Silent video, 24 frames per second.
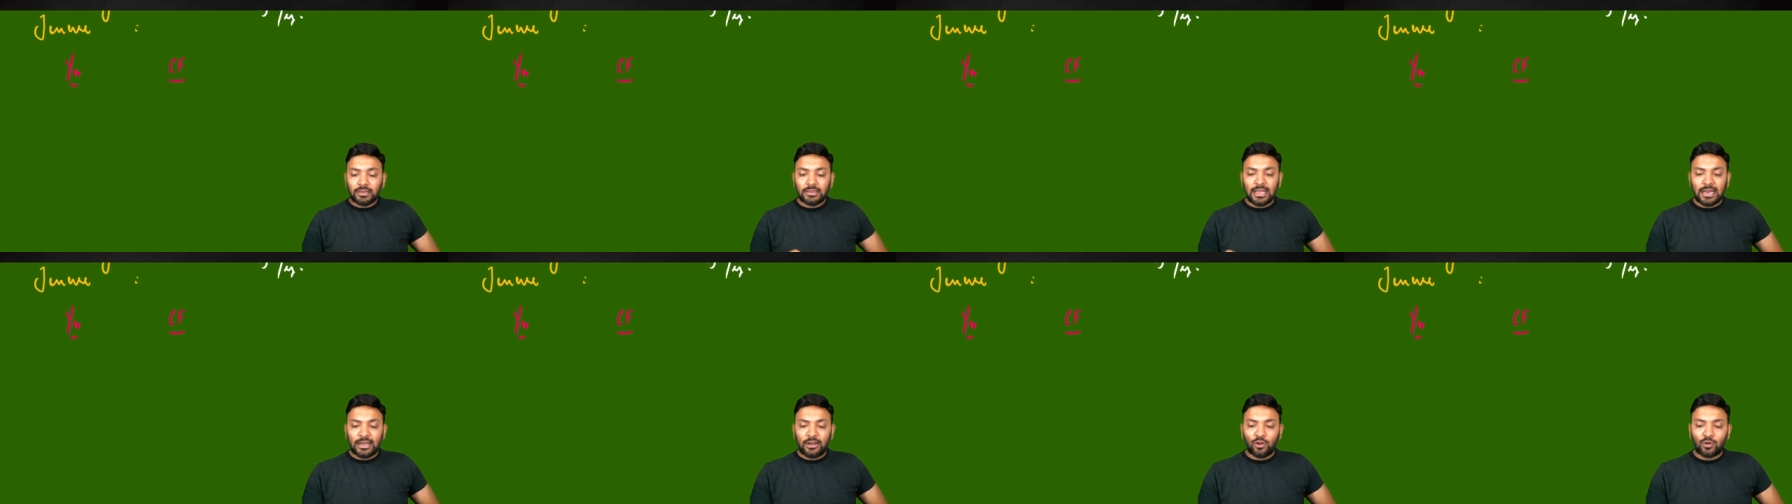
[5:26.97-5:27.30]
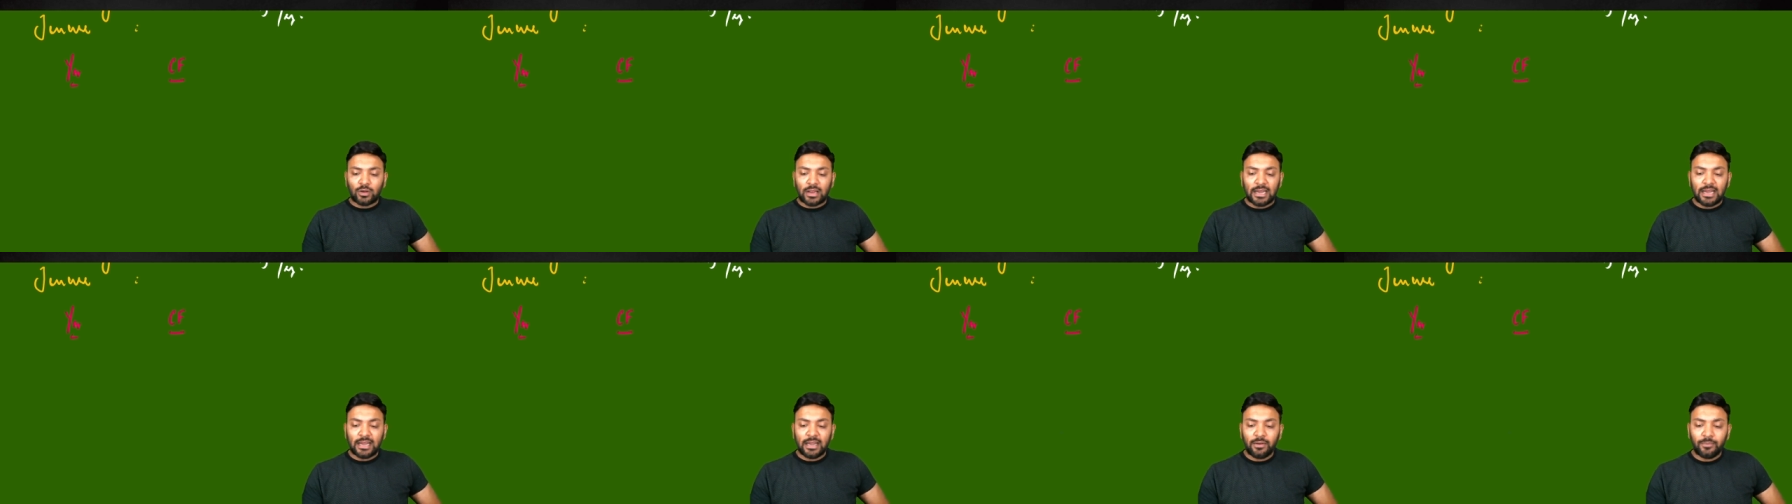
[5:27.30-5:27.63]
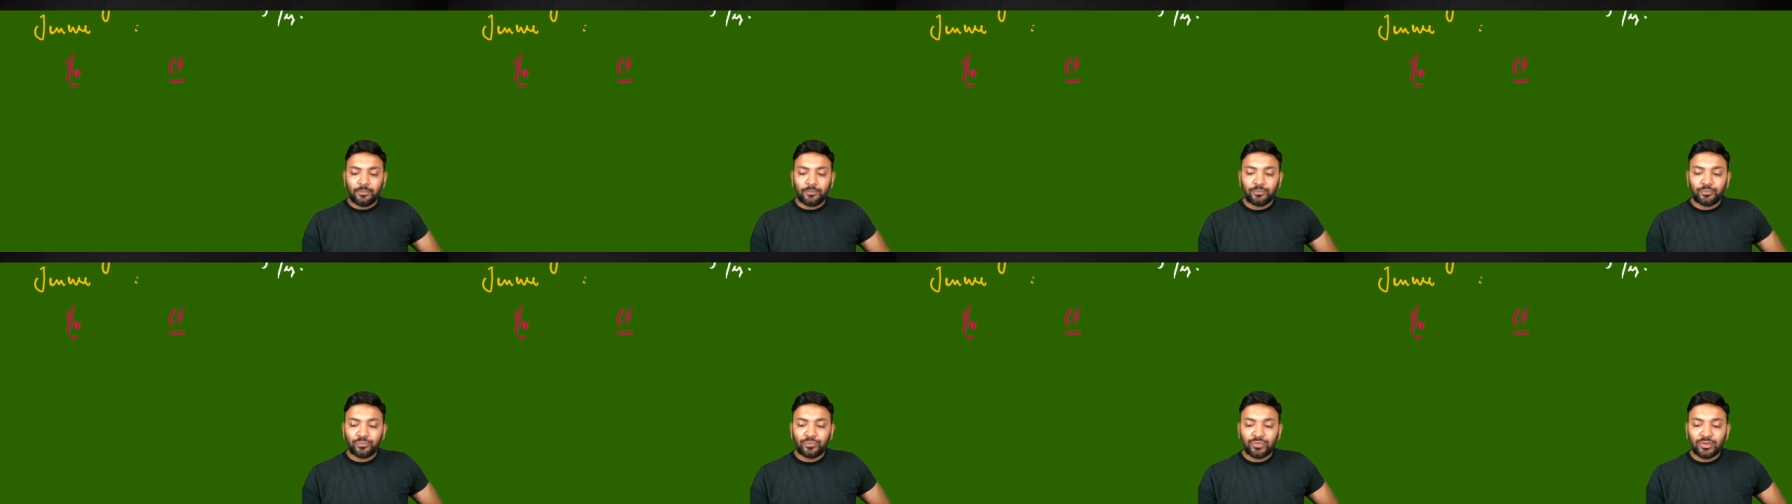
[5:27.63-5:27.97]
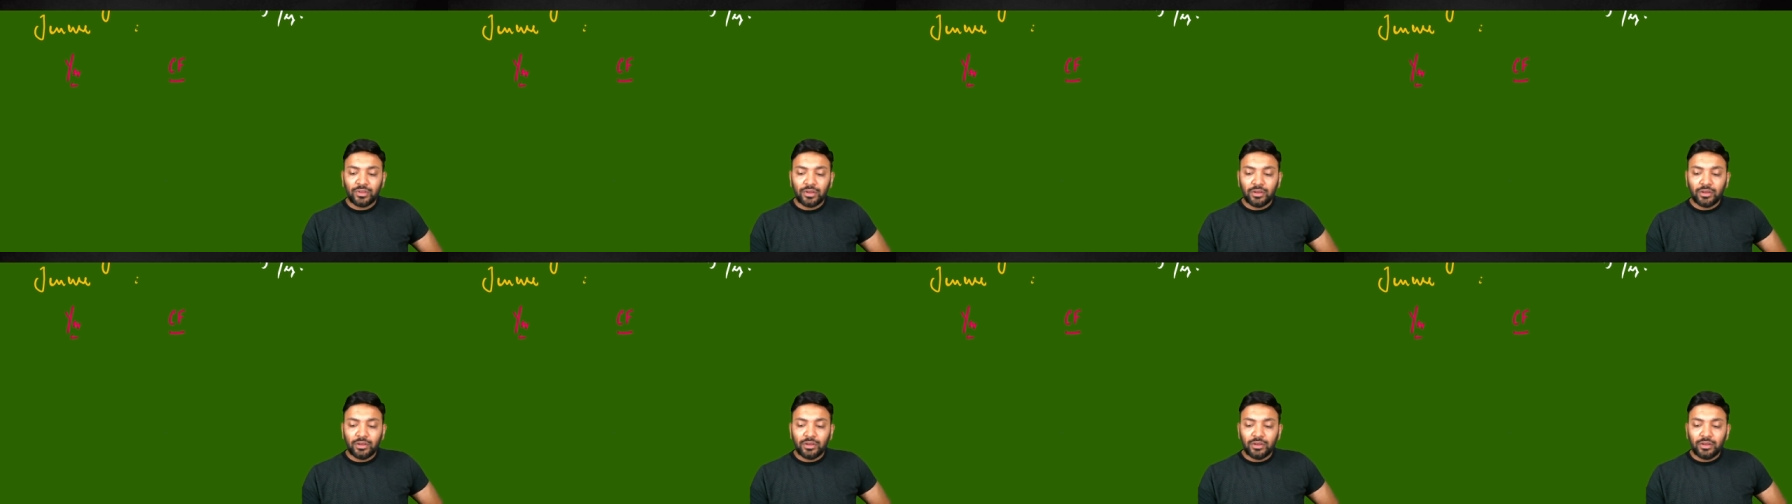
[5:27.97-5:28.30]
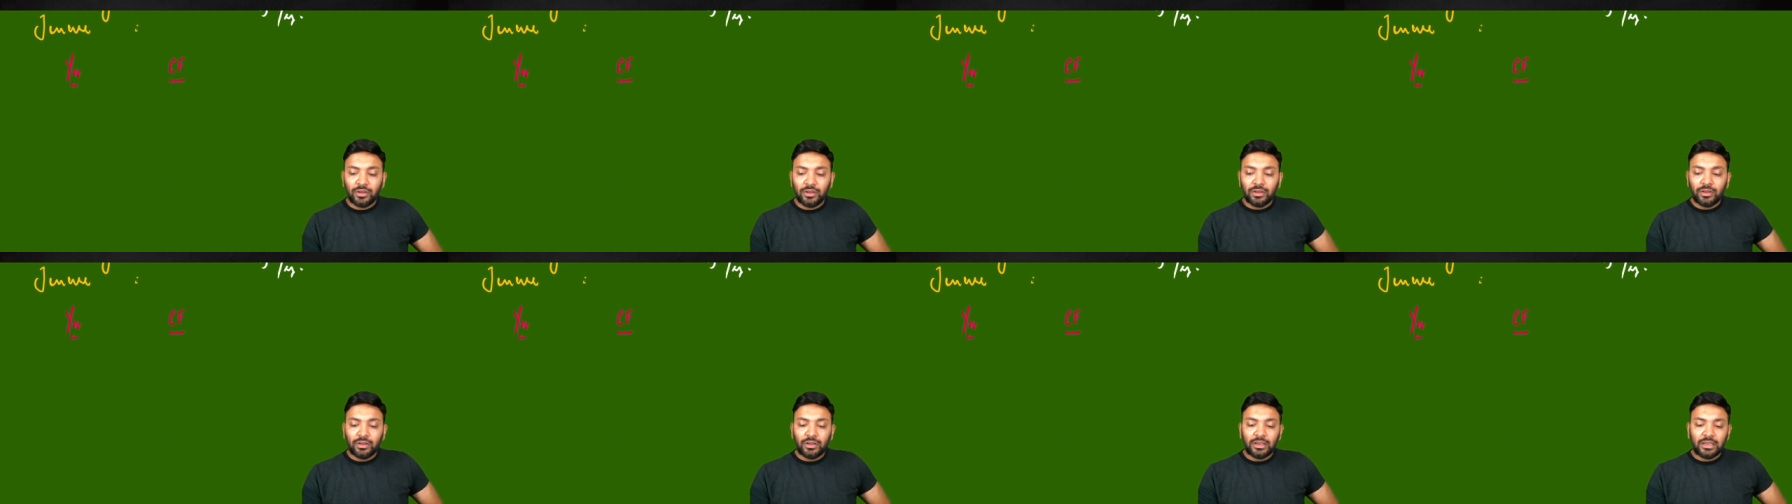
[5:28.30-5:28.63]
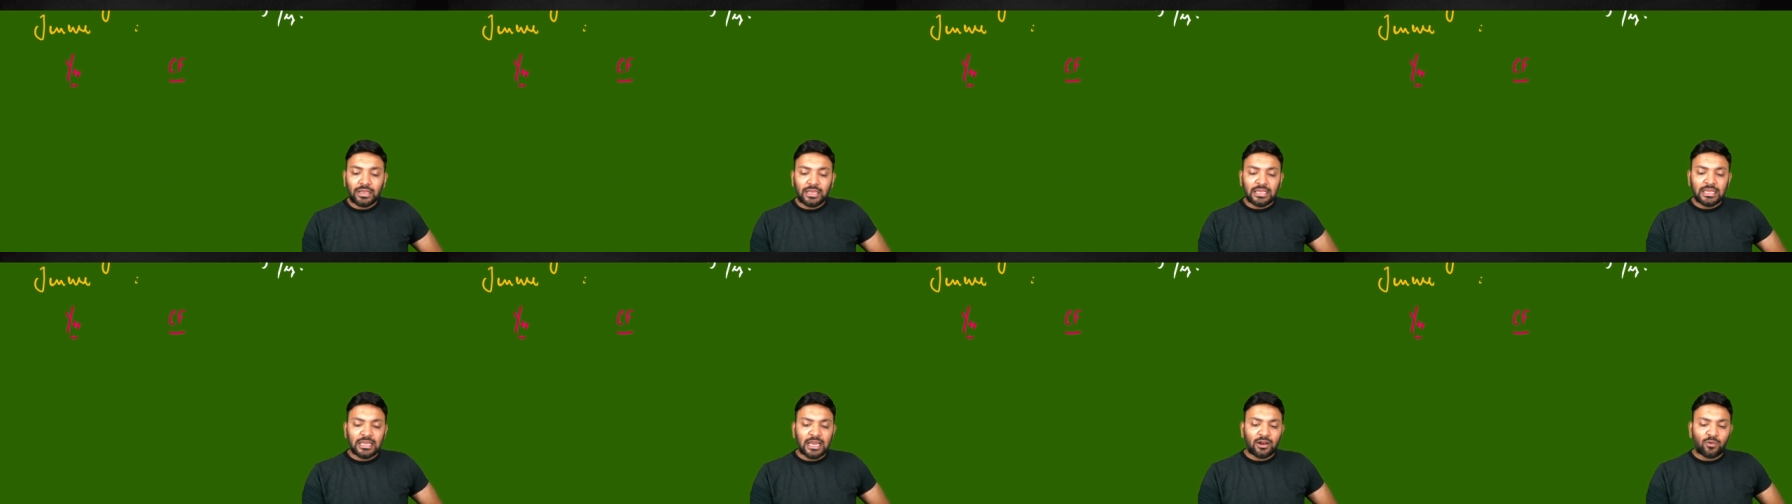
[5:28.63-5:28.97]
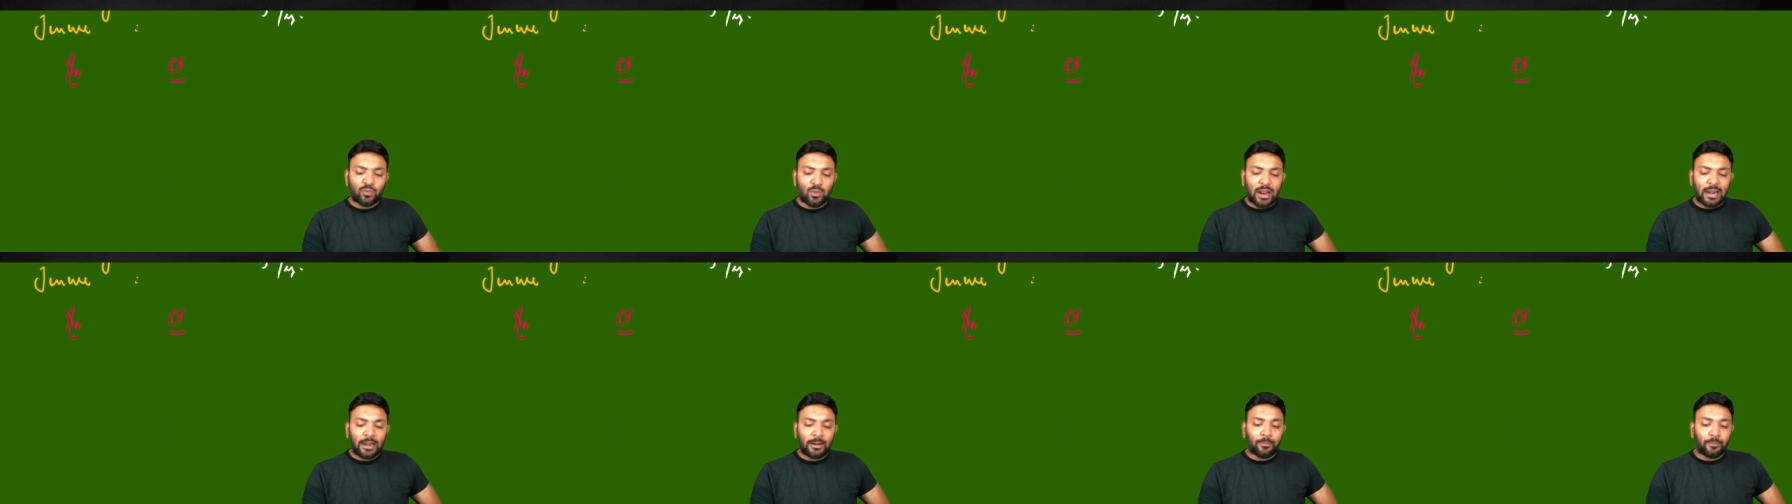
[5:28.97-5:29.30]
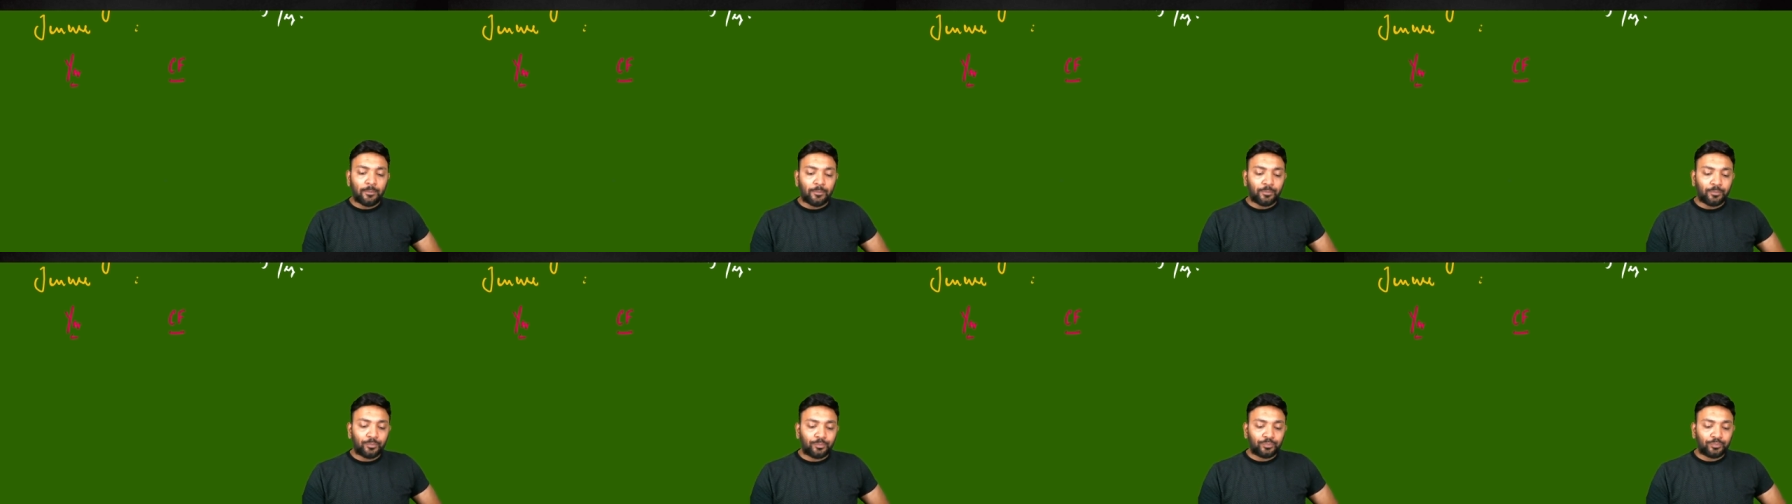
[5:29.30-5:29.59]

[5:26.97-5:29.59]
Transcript: then look at it, year one